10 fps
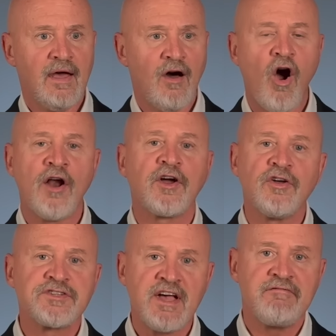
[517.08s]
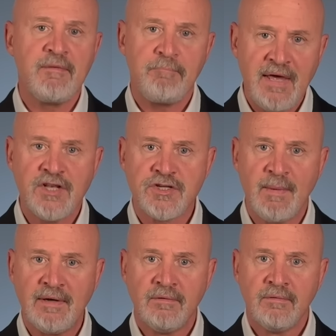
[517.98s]
articles of
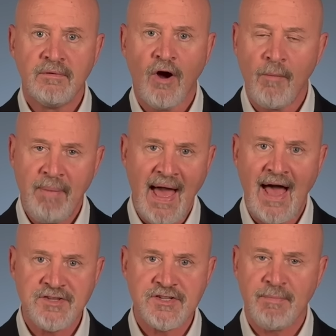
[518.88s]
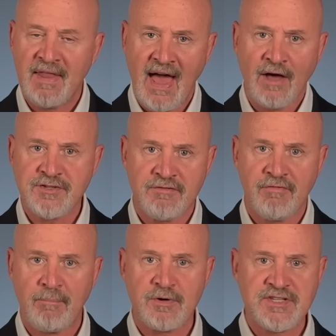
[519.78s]
impeachment are passed by the House of
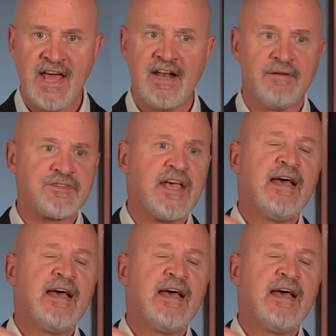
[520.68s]
Representatives,